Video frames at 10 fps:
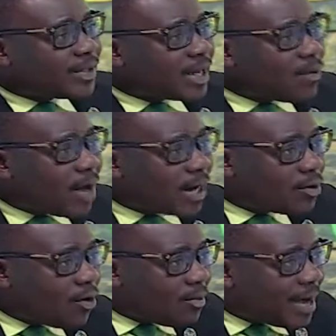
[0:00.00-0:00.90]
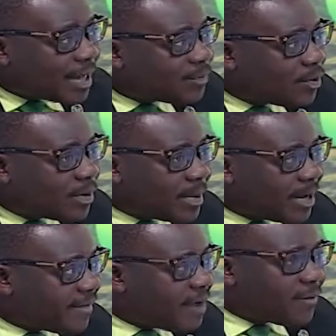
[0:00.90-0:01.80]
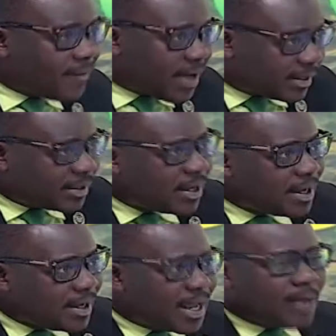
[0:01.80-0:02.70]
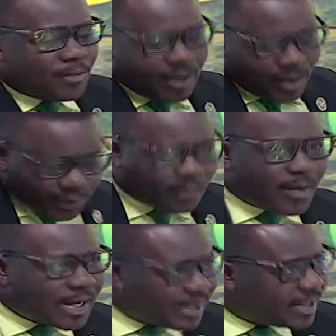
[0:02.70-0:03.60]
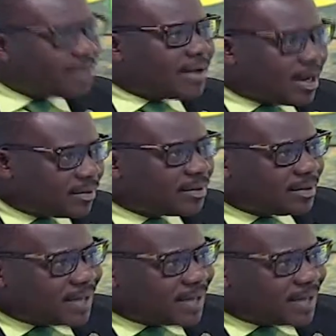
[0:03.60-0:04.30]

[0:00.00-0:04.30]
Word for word: to share one core maths book, about yeah. five of us, yeah. and we used to pass it around.